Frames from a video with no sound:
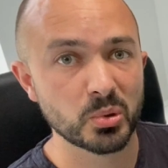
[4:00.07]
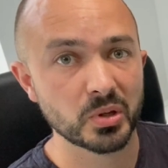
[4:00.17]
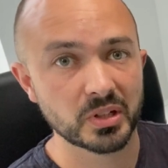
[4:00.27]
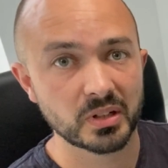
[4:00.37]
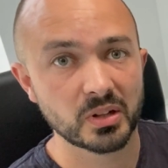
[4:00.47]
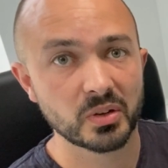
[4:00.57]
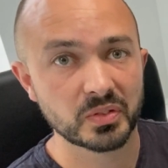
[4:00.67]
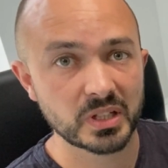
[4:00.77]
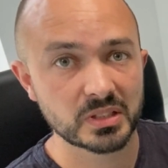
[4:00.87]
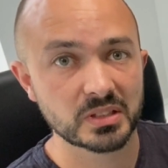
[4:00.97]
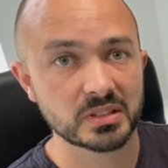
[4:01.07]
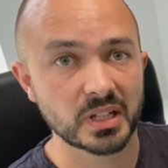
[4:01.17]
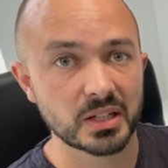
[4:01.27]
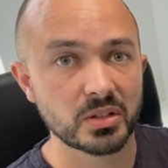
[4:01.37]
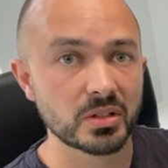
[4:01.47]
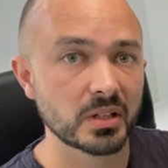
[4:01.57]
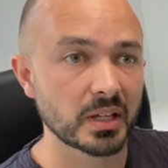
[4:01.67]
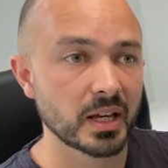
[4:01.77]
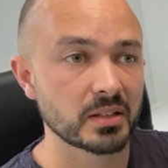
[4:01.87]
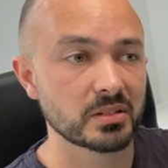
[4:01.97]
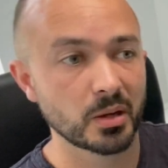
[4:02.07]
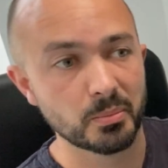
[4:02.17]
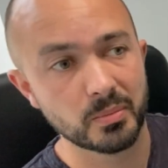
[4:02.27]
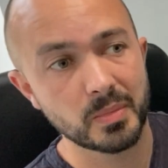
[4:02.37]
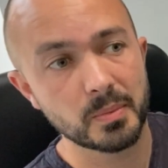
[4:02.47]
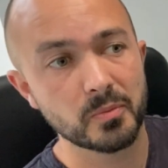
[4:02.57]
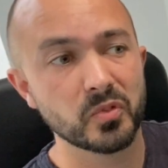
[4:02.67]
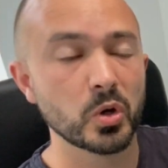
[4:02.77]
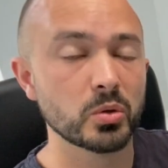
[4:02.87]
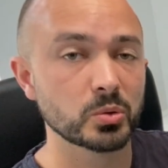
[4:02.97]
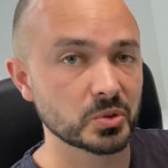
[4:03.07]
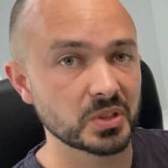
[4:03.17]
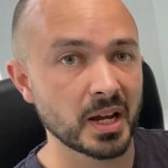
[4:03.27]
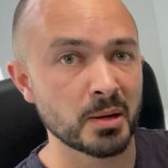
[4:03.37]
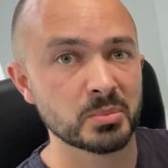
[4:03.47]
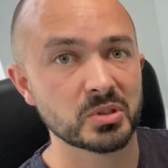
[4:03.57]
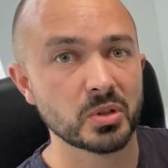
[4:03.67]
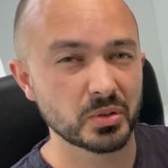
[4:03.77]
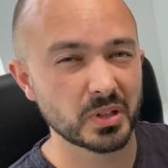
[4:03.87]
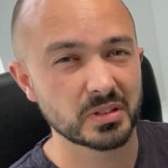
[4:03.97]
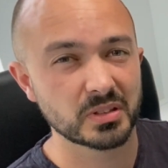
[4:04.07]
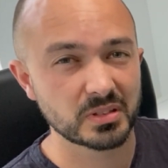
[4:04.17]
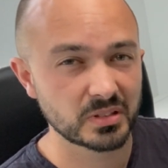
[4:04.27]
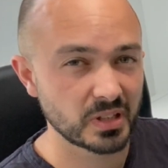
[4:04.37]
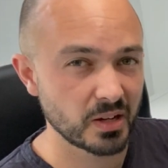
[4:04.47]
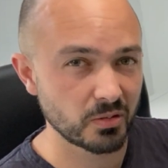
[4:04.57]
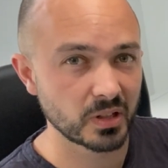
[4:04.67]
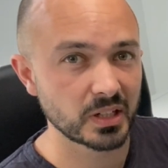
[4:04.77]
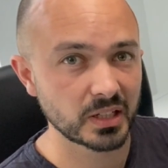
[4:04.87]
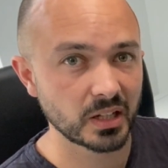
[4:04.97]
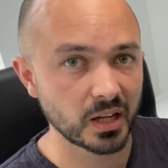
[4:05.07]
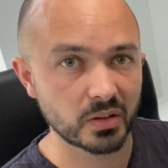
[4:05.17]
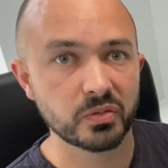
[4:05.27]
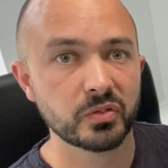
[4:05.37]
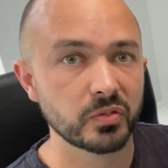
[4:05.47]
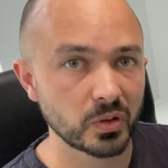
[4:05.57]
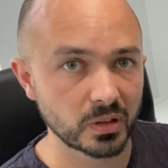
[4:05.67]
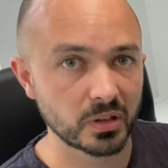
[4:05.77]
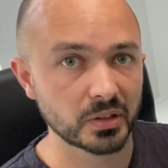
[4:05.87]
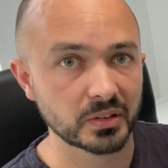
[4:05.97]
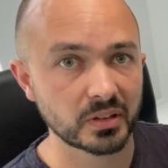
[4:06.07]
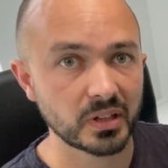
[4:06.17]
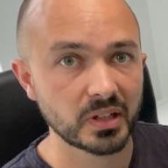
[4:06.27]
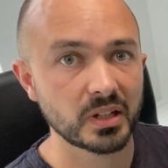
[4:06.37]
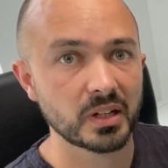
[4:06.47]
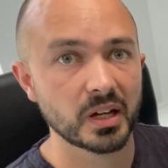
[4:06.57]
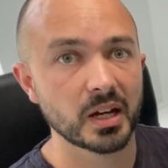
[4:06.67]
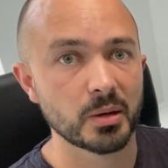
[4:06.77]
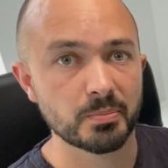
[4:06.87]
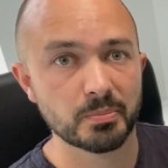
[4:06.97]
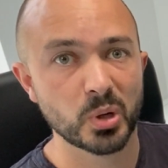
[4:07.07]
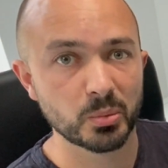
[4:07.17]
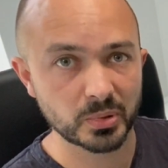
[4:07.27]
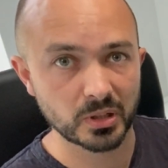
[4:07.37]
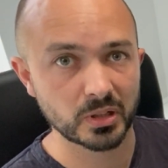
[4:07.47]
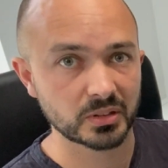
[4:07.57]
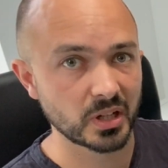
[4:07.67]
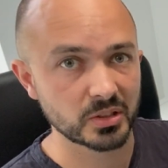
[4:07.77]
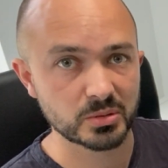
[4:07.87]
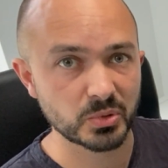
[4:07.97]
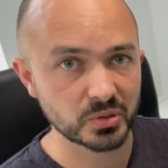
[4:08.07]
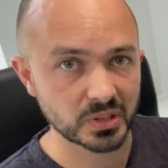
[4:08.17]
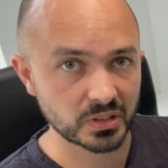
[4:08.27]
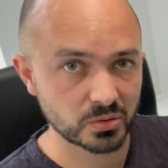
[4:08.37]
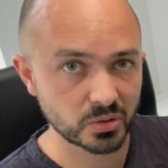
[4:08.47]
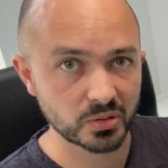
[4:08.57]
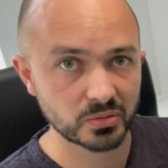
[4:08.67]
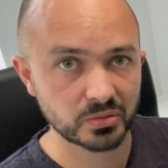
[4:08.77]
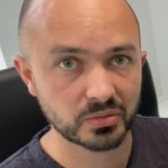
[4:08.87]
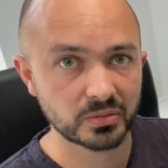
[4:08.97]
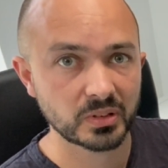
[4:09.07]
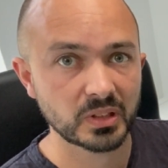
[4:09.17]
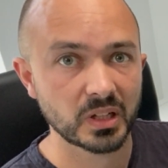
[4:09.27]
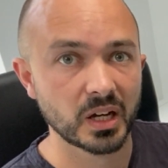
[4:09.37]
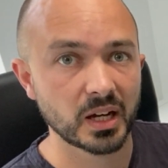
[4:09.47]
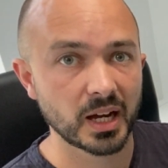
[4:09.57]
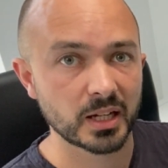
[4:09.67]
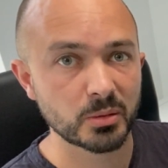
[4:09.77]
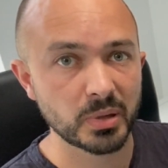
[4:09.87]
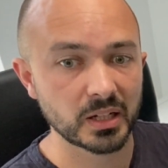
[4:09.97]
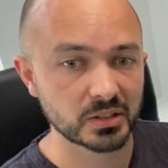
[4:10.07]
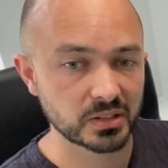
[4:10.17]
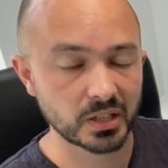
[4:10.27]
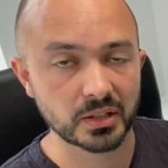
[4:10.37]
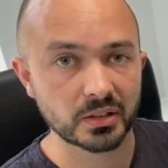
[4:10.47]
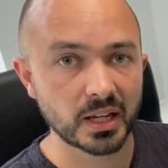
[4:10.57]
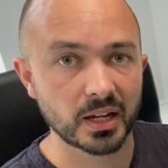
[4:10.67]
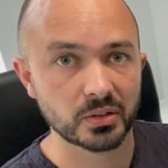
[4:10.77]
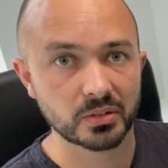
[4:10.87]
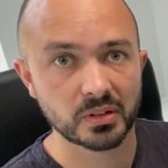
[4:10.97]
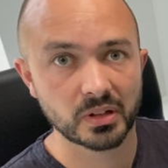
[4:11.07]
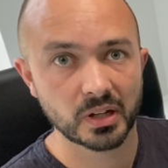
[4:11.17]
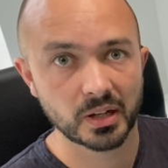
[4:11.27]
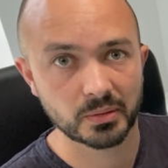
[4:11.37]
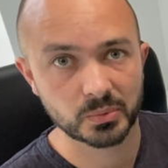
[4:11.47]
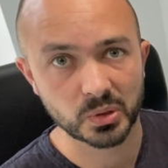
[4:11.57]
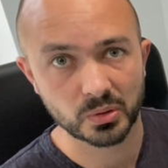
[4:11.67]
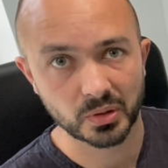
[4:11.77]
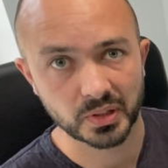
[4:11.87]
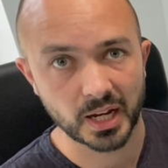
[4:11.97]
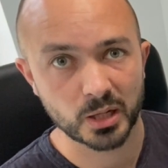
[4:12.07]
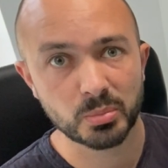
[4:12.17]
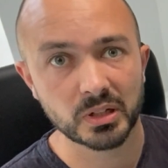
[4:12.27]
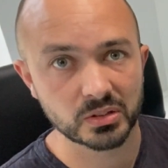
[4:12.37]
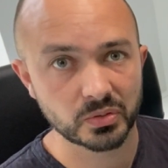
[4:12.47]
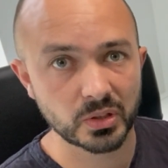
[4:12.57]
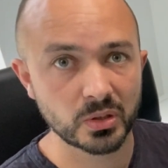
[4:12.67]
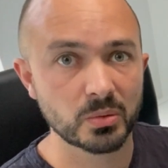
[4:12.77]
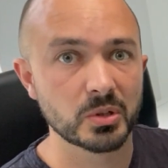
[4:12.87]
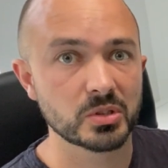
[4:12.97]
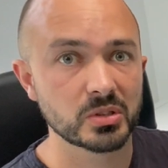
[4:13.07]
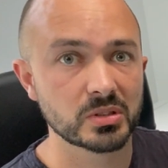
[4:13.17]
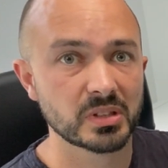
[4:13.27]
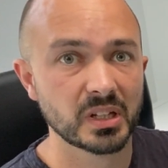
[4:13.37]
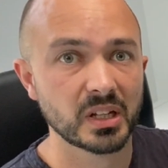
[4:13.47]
point of this is that you can get some vocal stabs, not necessarily like full on popular dance music sort of acapellas like you can do on Acapellas for You, which is